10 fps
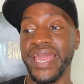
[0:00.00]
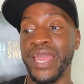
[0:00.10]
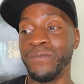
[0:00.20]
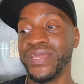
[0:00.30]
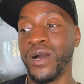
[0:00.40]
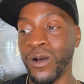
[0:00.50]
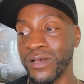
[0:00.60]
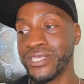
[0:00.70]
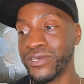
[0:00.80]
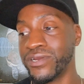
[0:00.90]
And we
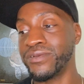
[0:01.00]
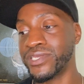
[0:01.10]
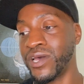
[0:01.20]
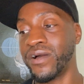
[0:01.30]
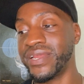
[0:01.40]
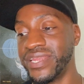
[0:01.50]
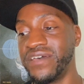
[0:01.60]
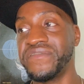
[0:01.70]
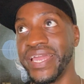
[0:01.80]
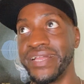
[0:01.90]
also don't talk
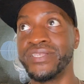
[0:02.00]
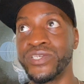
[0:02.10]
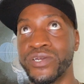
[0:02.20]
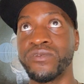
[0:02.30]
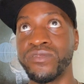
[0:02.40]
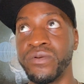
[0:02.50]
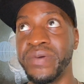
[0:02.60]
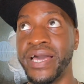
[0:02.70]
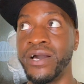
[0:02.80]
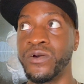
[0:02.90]
enough in general
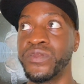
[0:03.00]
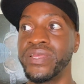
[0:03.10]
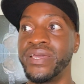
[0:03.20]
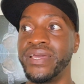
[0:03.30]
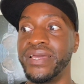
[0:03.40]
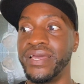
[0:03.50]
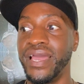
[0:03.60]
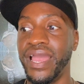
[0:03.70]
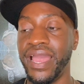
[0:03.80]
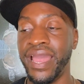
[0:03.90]
about
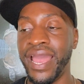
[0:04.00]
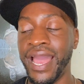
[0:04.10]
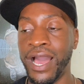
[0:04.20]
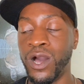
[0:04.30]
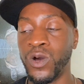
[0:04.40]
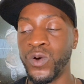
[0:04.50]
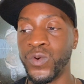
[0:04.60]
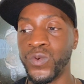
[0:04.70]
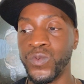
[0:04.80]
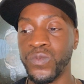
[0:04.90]

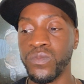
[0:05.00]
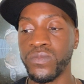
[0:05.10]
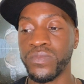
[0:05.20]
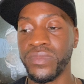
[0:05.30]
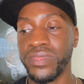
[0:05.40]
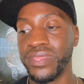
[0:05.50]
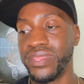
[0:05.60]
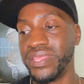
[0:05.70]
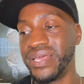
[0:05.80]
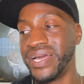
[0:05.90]
how
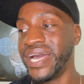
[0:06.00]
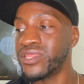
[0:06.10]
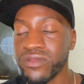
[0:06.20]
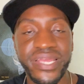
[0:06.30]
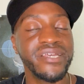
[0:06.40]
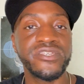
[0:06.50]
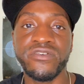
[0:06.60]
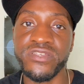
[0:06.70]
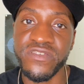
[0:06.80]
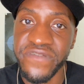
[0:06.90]
other
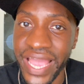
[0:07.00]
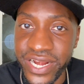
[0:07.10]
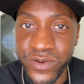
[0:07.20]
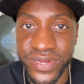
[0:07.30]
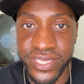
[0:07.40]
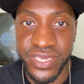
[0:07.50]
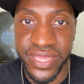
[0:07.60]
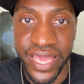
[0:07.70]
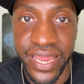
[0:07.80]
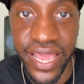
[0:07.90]
issues factor into
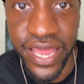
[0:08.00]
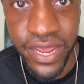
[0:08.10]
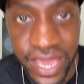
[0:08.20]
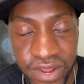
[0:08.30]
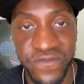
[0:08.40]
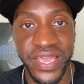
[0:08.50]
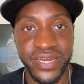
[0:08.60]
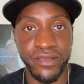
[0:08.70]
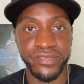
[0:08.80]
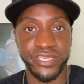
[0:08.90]
that and
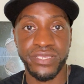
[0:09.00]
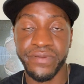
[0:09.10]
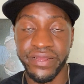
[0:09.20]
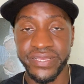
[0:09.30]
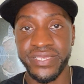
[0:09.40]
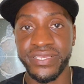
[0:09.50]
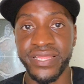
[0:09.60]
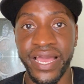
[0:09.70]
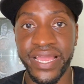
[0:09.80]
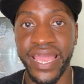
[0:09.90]
affect those experiences,
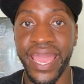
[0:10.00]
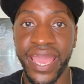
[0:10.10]
like